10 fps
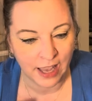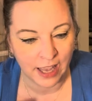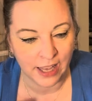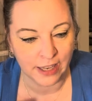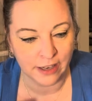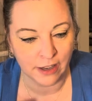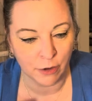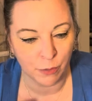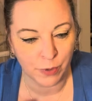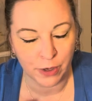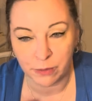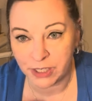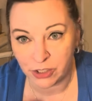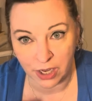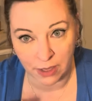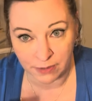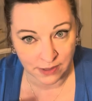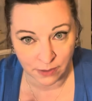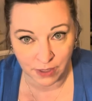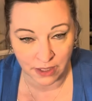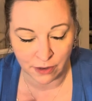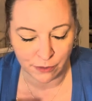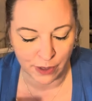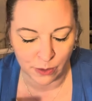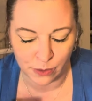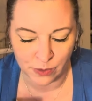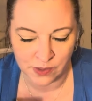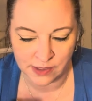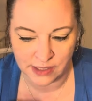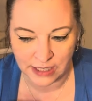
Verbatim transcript: and part of my job is to be on the phones.